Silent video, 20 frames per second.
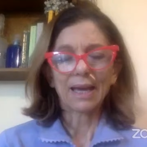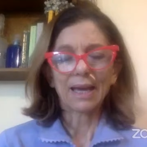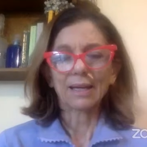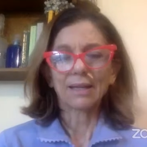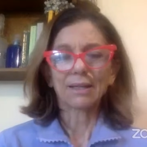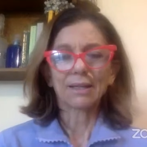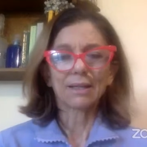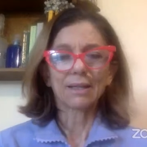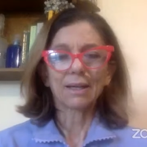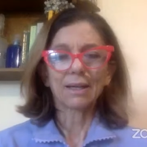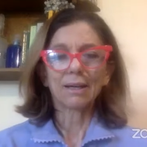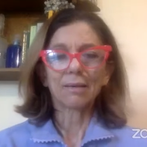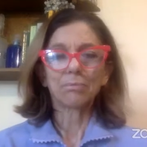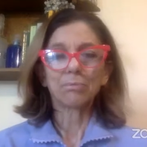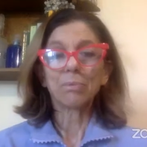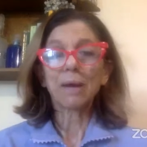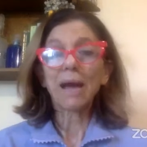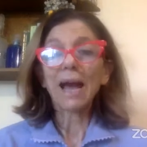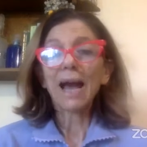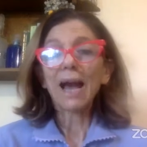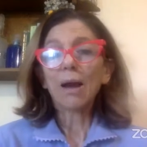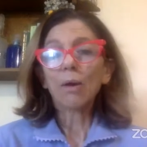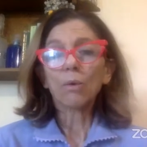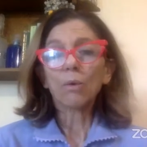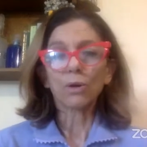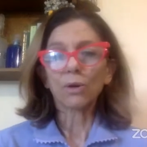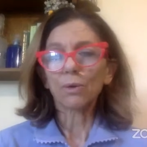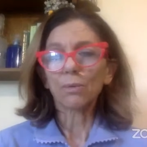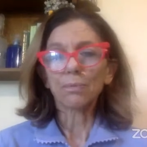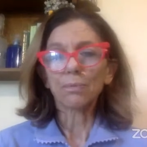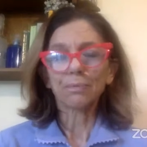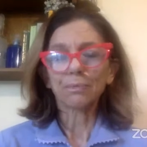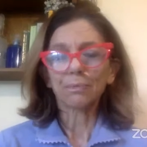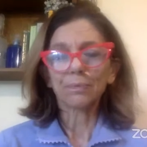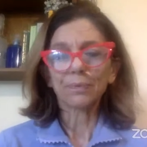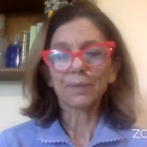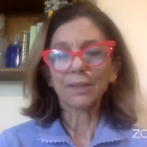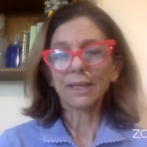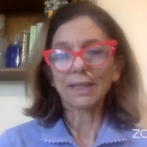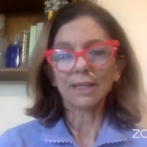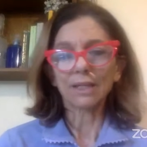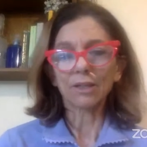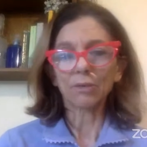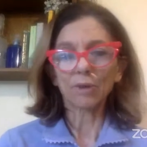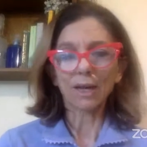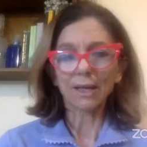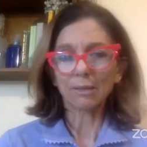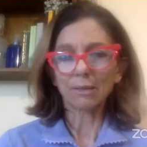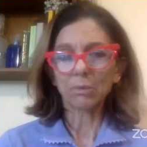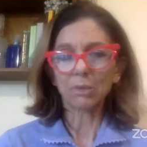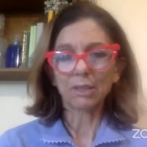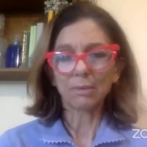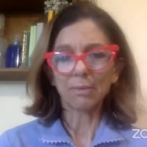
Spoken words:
and power, an incredible